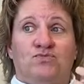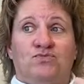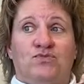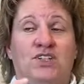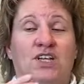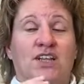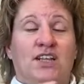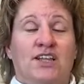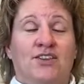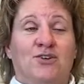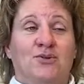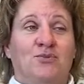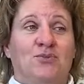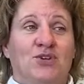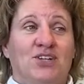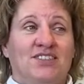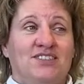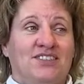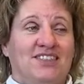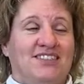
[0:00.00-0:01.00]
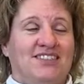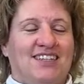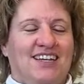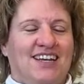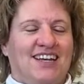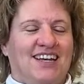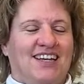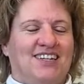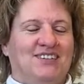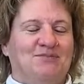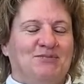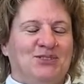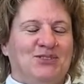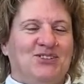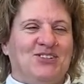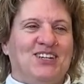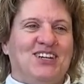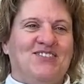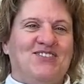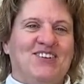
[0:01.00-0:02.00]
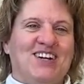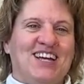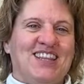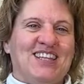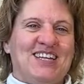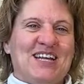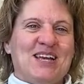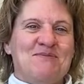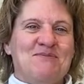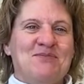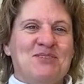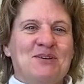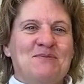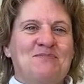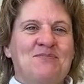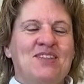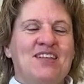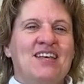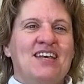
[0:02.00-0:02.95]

the leather bracelets. I'm sorry, I forgot the name of them.